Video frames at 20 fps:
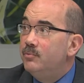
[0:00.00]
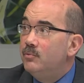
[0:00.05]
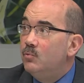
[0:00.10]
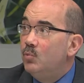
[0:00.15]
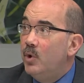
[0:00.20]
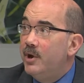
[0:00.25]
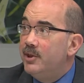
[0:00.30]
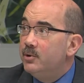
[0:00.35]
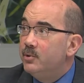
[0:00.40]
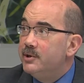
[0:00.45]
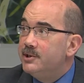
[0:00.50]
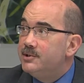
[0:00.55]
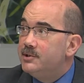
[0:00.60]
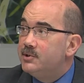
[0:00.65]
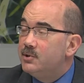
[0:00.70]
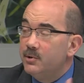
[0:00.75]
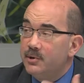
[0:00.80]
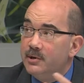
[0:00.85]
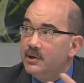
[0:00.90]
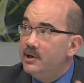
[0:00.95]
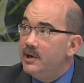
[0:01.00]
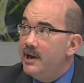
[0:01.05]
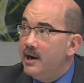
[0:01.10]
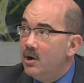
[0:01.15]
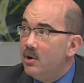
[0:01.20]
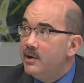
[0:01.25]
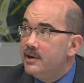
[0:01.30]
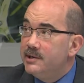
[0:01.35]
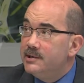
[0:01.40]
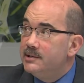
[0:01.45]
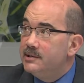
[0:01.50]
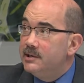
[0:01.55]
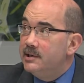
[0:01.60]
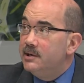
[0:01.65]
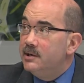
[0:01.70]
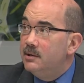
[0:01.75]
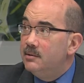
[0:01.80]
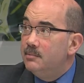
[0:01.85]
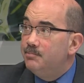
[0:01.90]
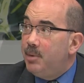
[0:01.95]
whether it's certain areas
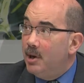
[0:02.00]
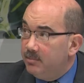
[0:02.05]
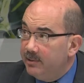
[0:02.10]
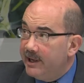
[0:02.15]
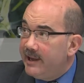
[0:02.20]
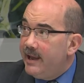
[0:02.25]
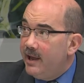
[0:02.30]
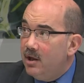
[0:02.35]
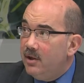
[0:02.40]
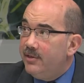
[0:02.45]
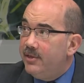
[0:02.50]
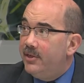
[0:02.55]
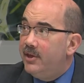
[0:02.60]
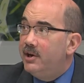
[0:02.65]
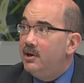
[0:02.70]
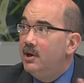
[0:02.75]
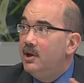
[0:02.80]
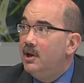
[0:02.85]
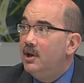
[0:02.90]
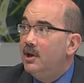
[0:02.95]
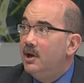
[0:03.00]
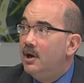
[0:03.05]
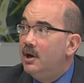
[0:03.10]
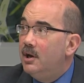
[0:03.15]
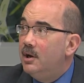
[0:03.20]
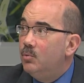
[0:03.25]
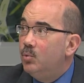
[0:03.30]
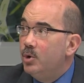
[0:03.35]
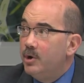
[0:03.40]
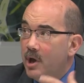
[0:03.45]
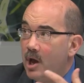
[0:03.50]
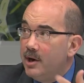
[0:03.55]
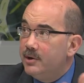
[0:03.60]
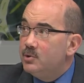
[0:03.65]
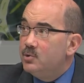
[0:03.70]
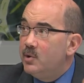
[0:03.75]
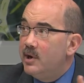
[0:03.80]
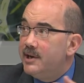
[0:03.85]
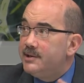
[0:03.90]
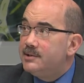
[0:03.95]
in public health that were not
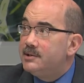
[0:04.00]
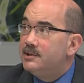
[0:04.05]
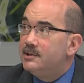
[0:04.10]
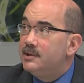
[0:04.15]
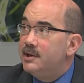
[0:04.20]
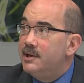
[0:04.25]
addressed.